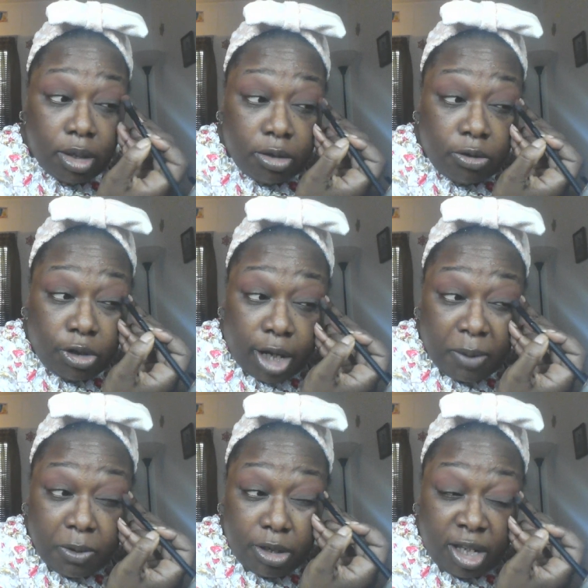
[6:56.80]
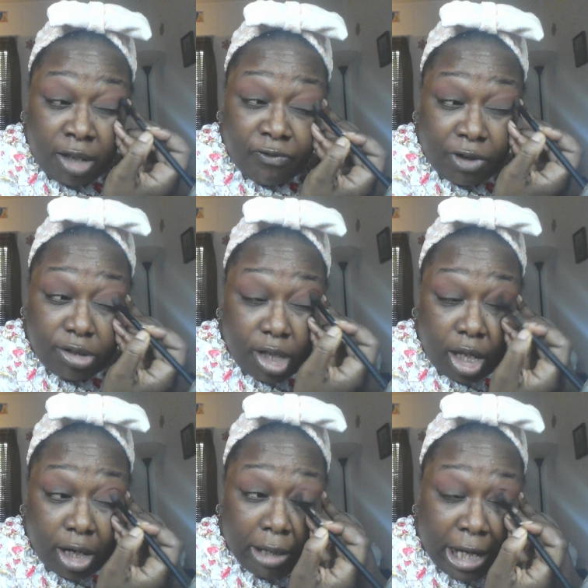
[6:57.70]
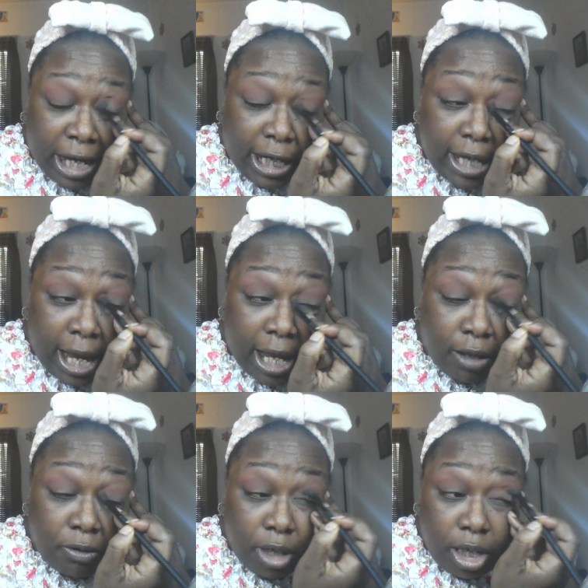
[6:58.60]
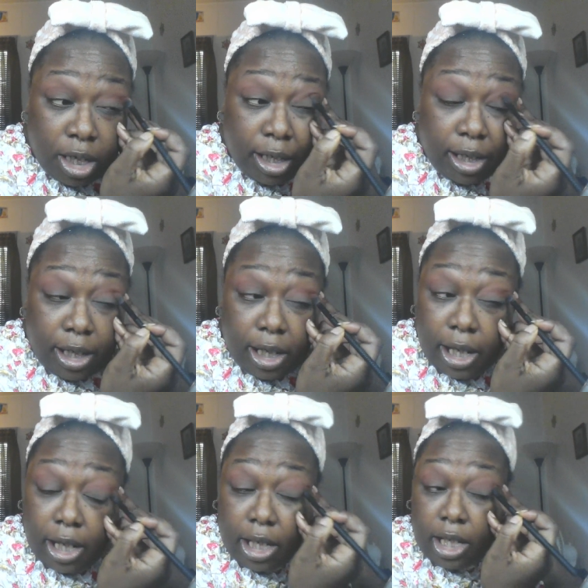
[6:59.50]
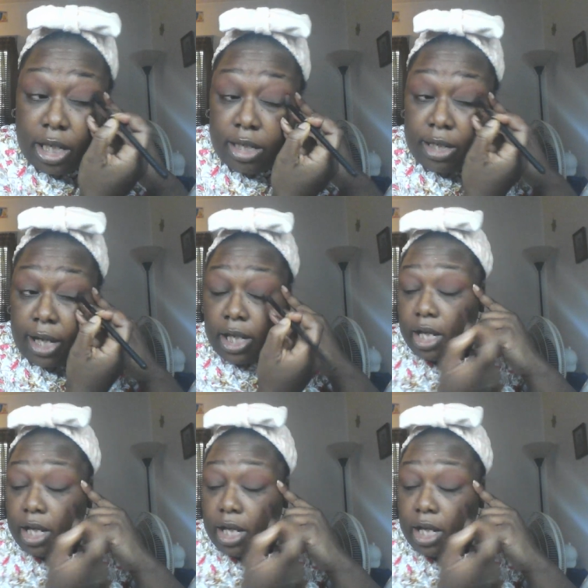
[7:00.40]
So you're able to see the first color I laid down and then the second